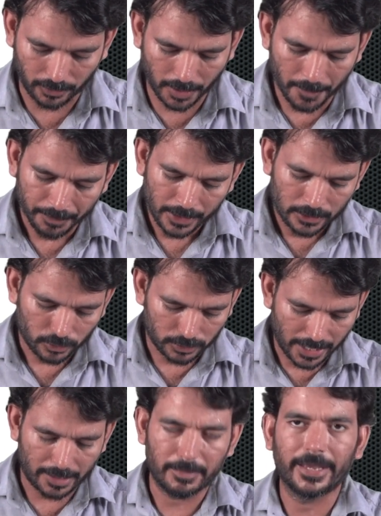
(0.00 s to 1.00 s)
Okay, so
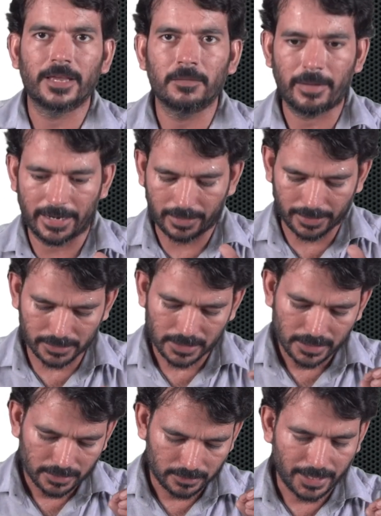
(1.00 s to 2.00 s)
they are making batteries,
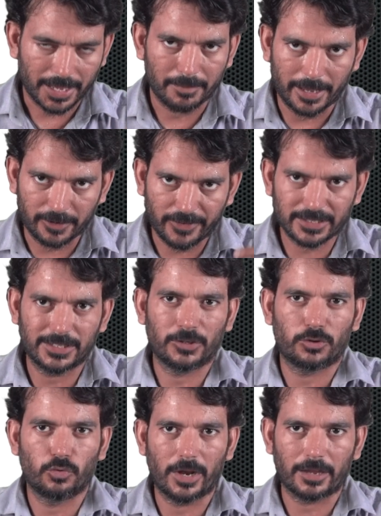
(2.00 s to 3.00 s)
they are
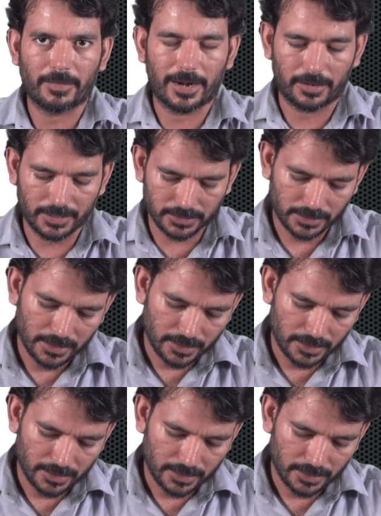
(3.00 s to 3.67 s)
manufacturing 2 lakh batteries,